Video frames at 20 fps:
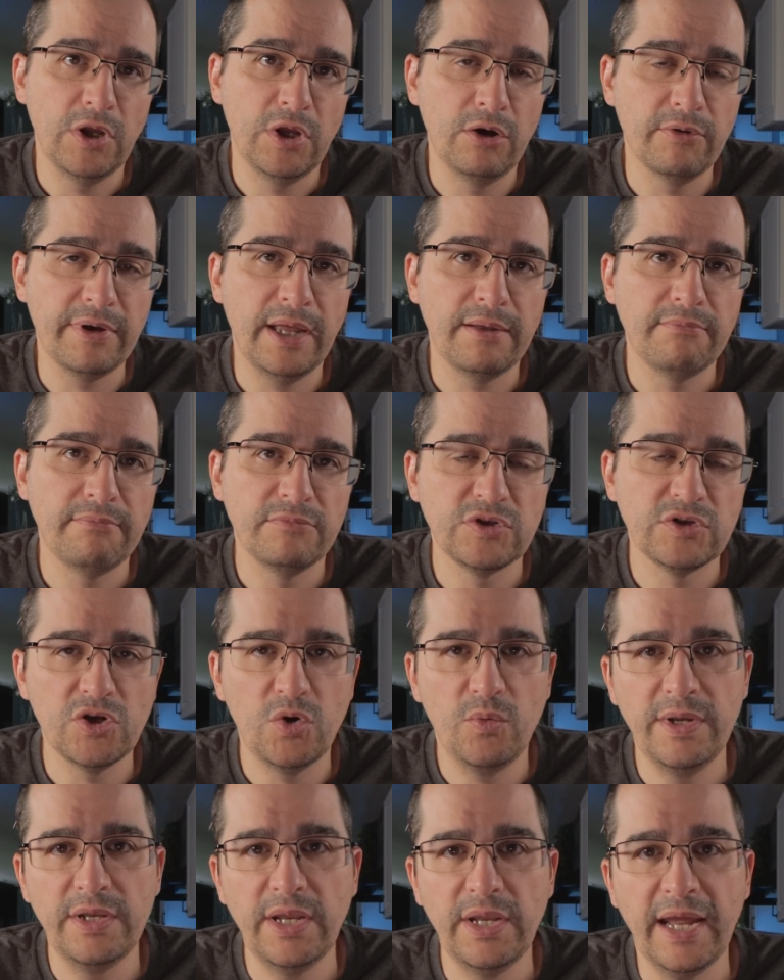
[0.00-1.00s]
Okay,
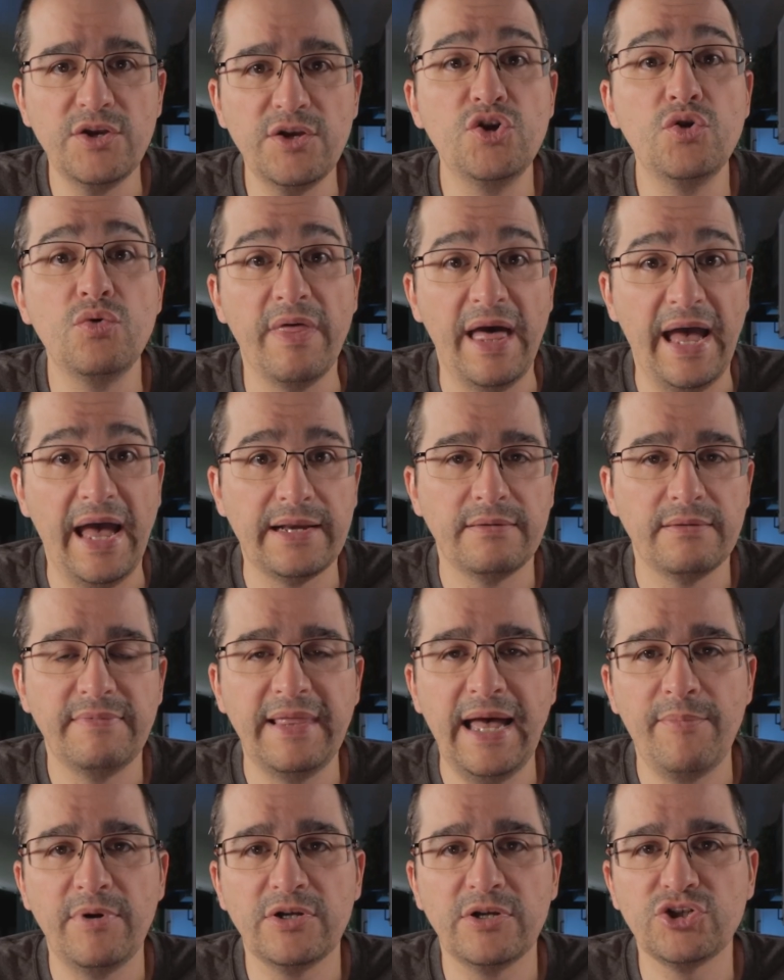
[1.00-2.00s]
so I knew that.
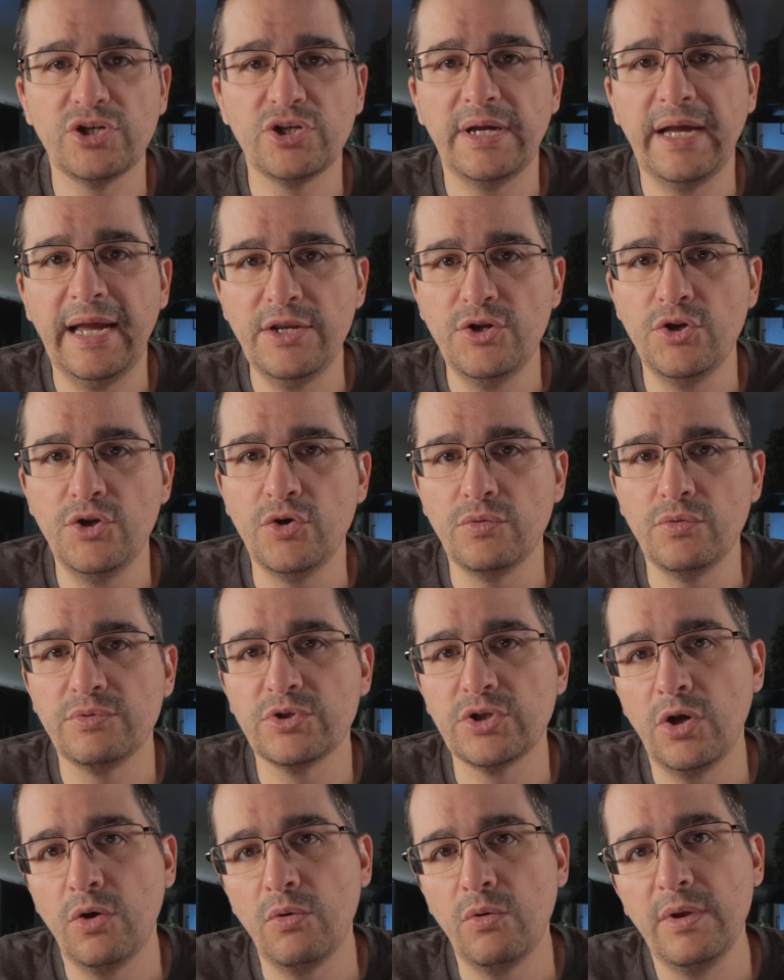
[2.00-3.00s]
That much I knew.
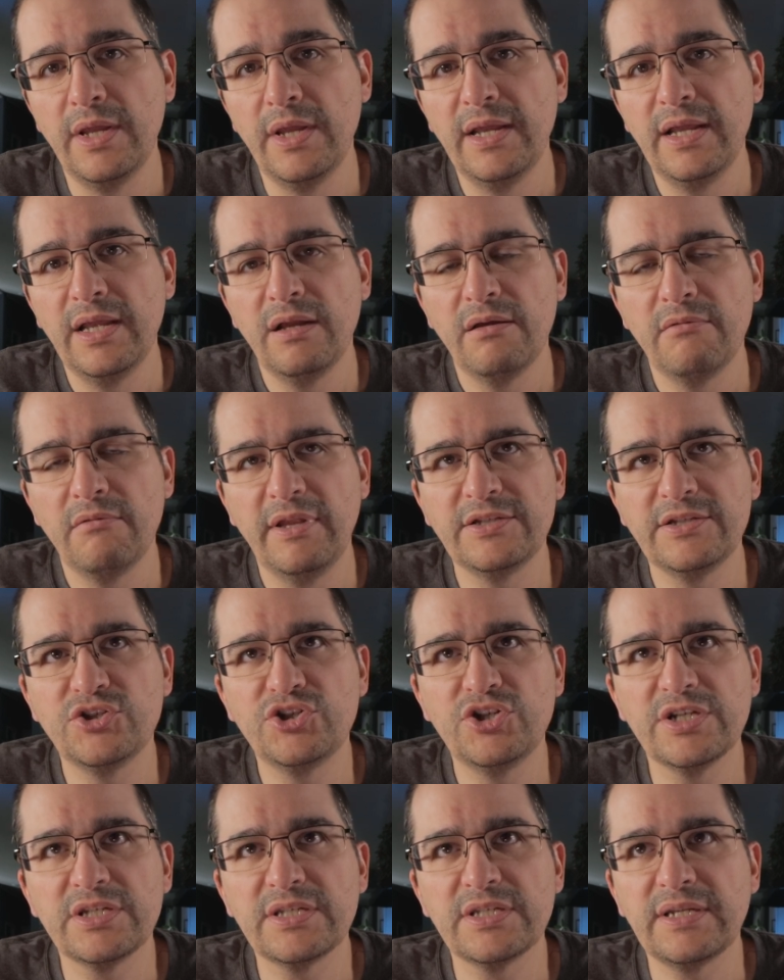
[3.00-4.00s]
So let's
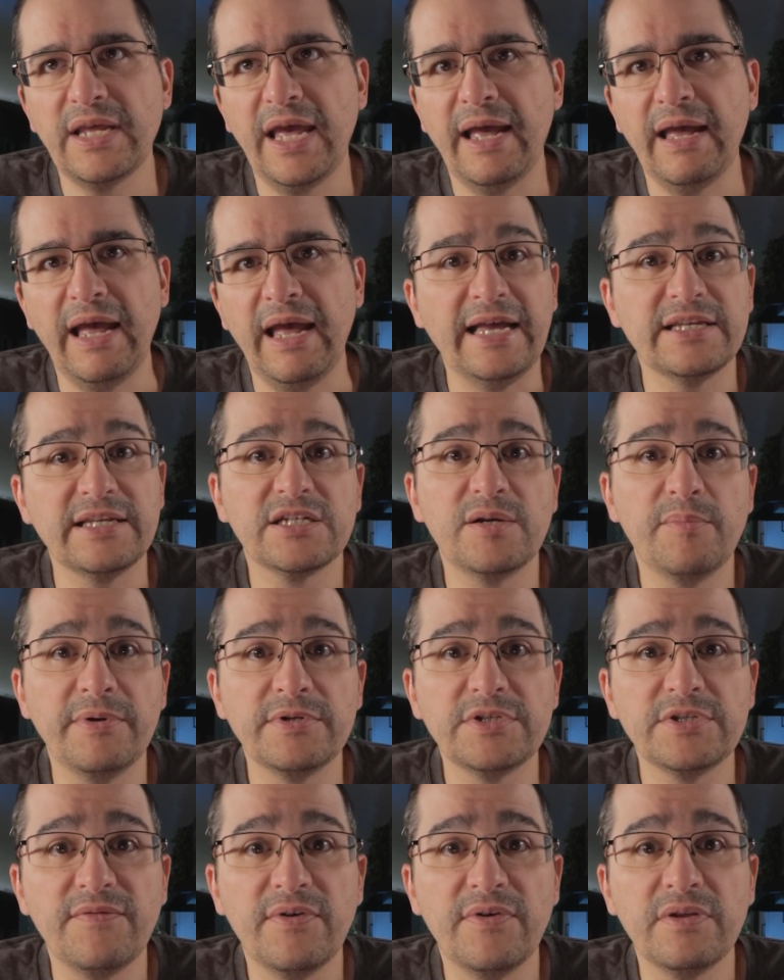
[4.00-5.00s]
just ask a
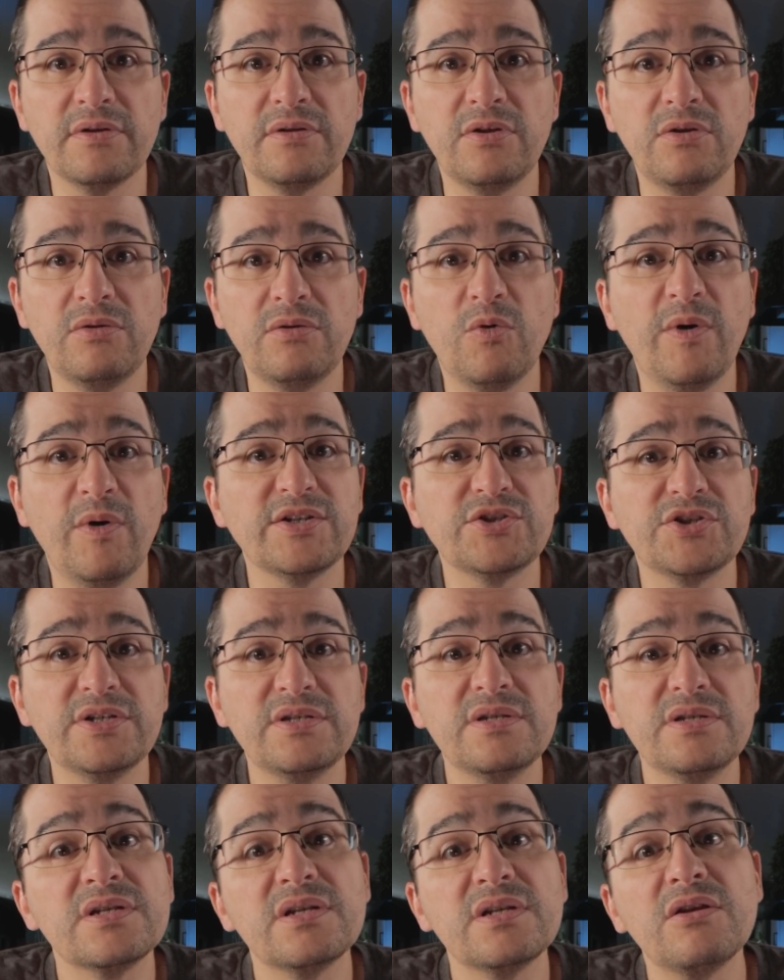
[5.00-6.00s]
bunch of other little
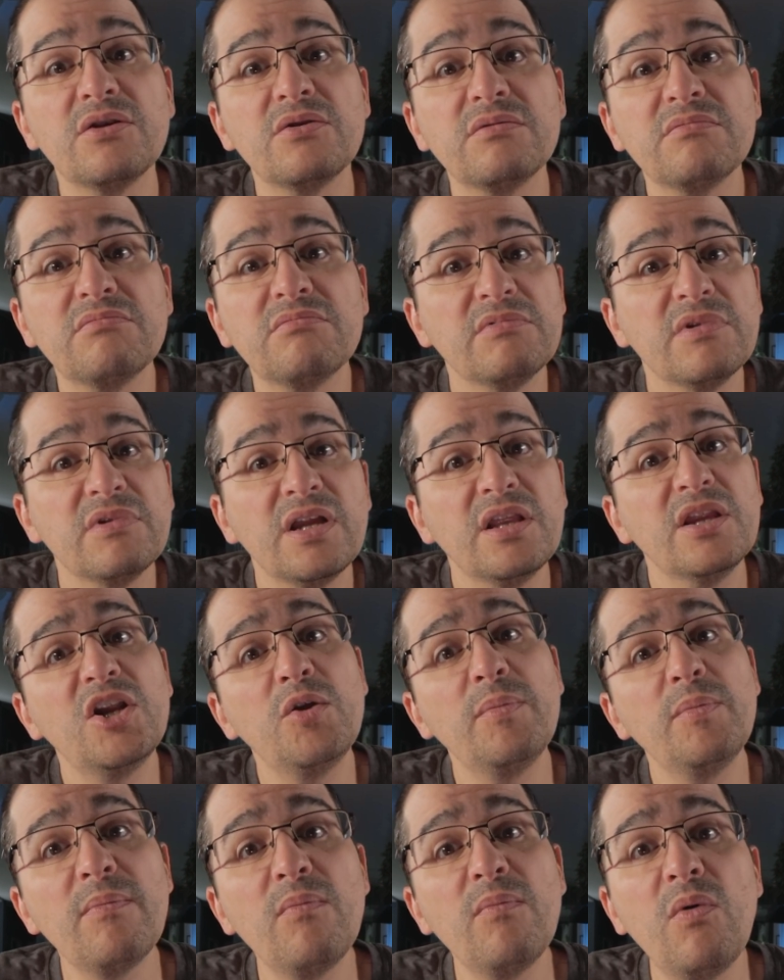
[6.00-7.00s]
questions and learn a
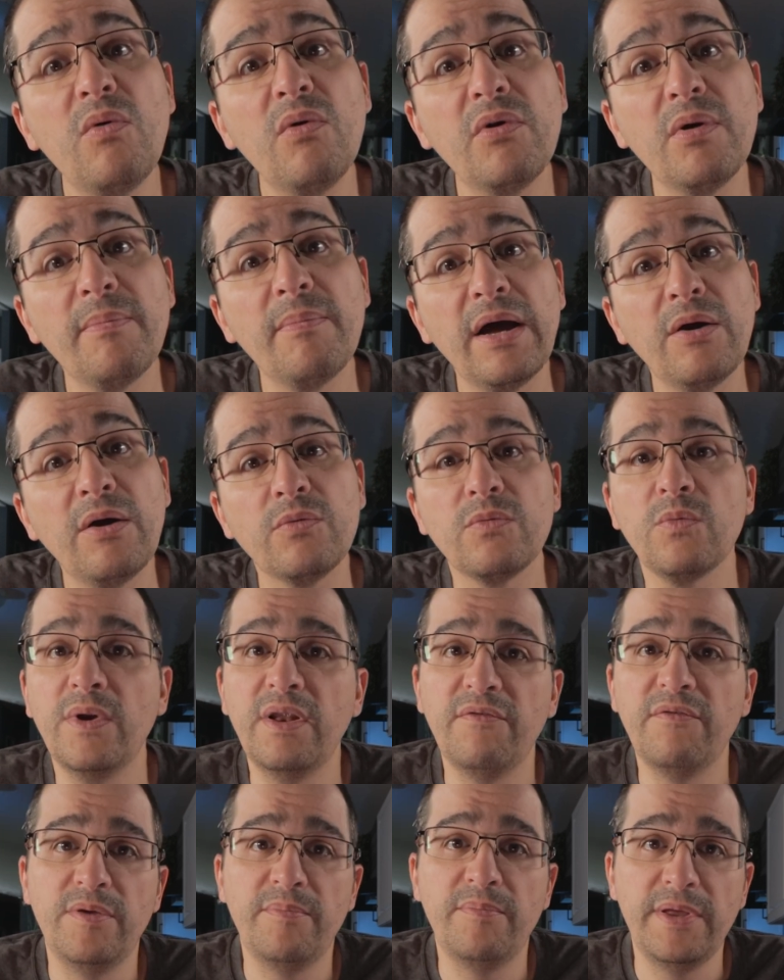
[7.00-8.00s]
little bit more about
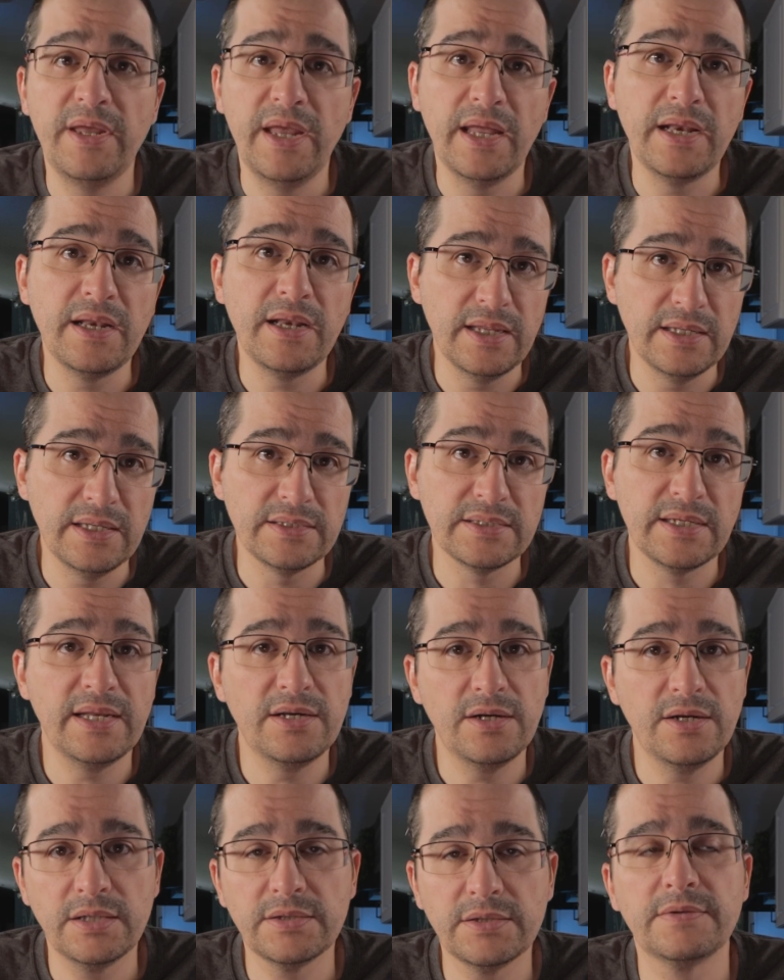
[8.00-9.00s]
what a VPN is
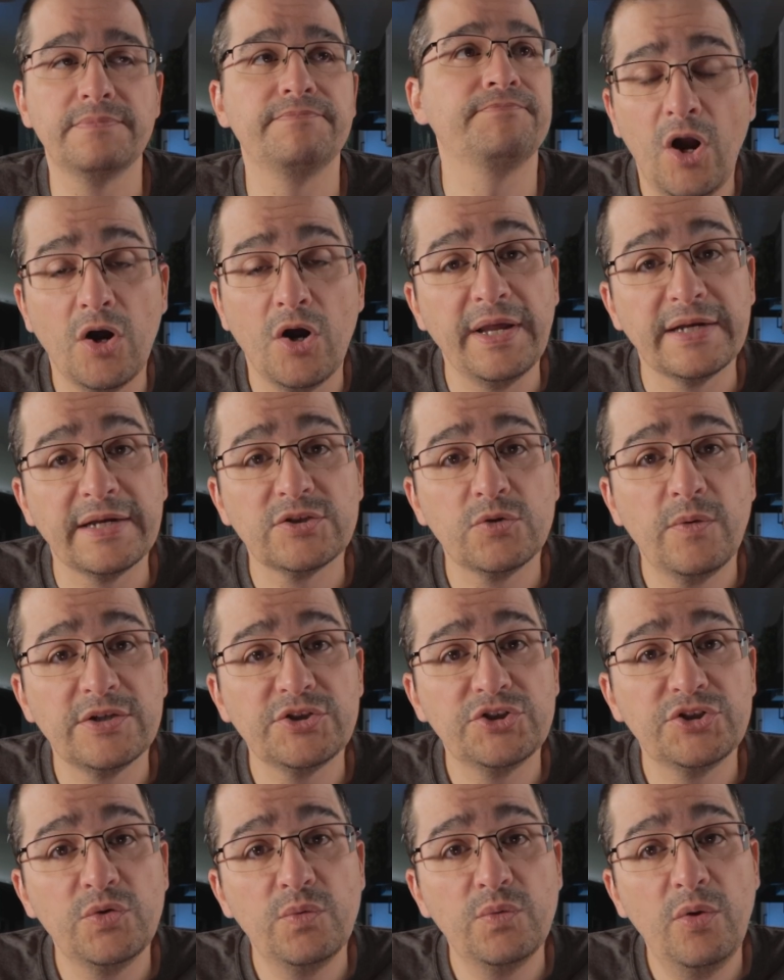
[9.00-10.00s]
and does. Our next
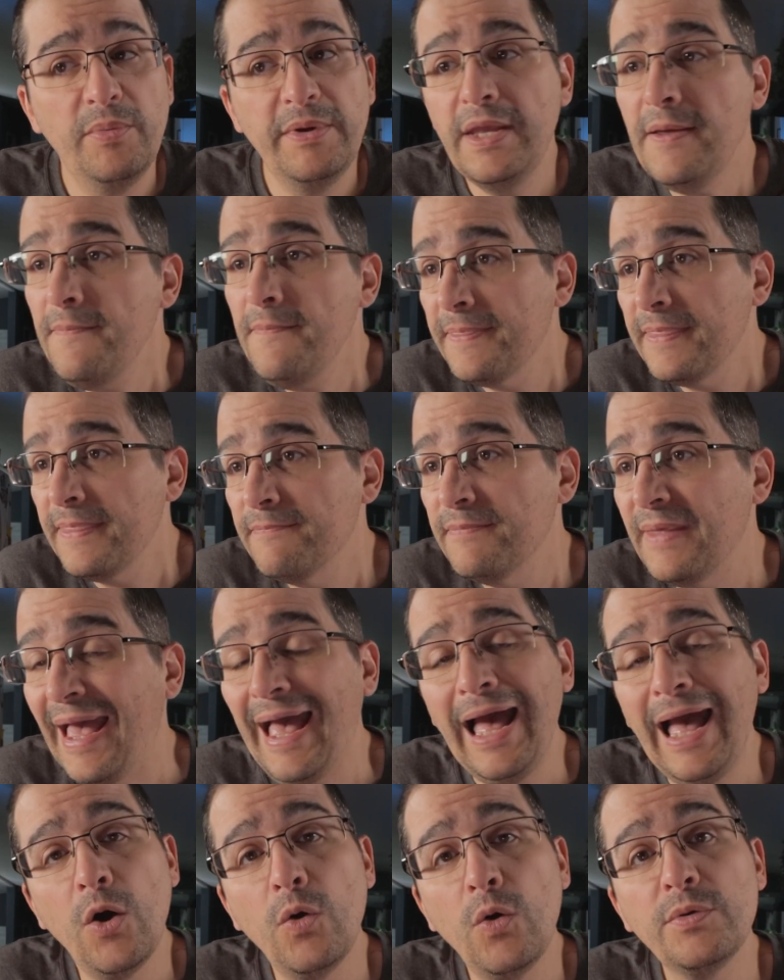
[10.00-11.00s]
question will be,
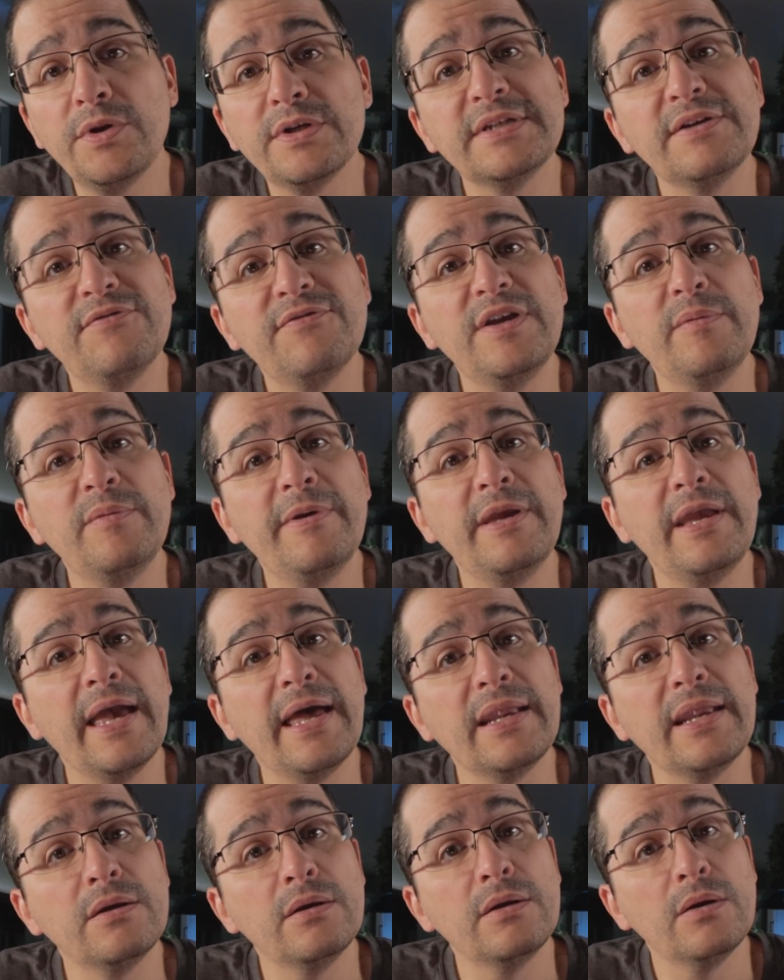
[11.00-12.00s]
how does a
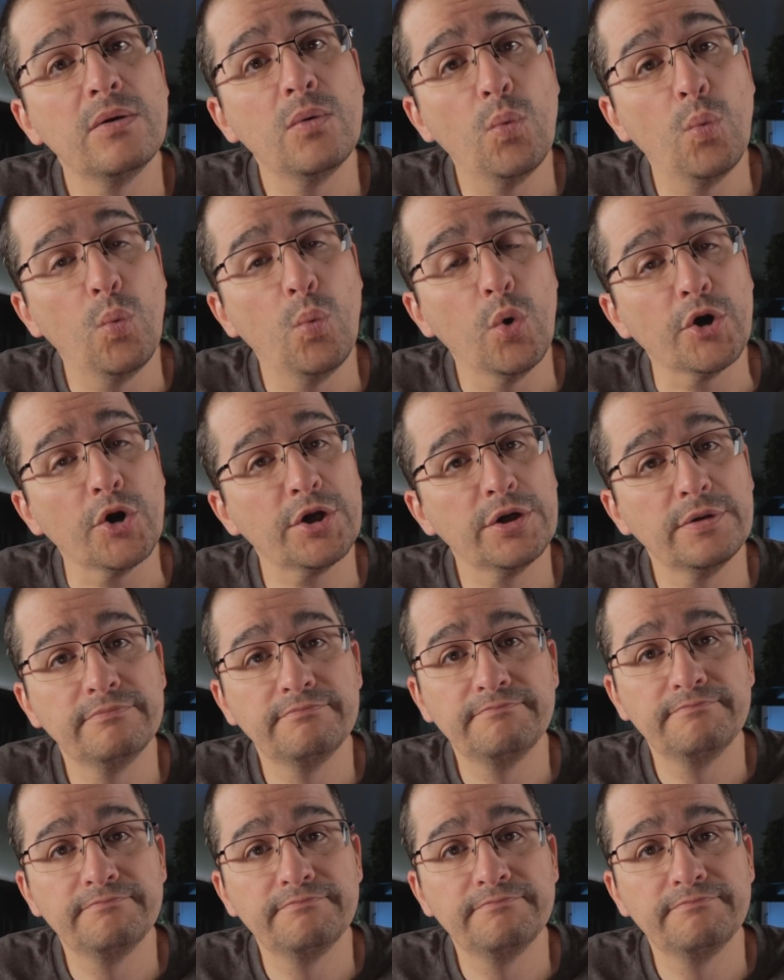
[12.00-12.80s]
VPN work?